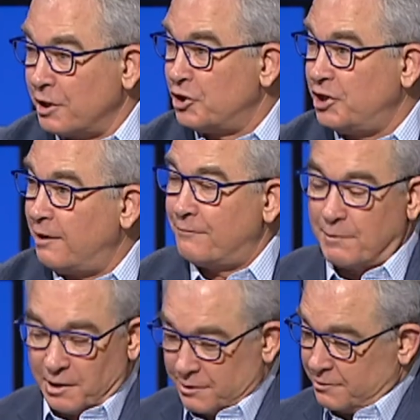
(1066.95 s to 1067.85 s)
shift
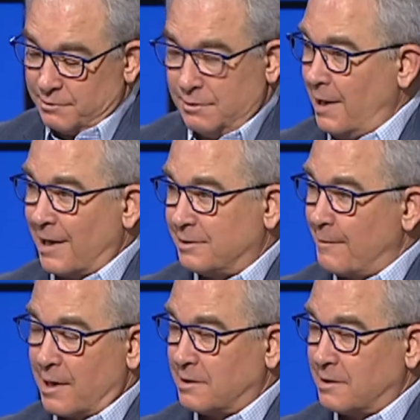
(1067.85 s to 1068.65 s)
because X amount of